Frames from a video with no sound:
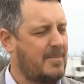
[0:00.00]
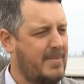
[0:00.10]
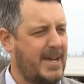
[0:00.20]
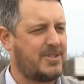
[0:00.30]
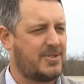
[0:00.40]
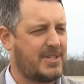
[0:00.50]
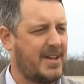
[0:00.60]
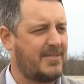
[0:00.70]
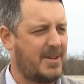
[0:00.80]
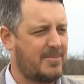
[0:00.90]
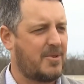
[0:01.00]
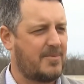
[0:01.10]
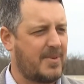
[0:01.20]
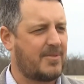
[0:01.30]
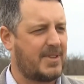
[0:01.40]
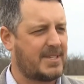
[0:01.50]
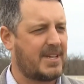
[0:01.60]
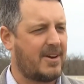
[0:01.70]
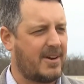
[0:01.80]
major safety improvement for this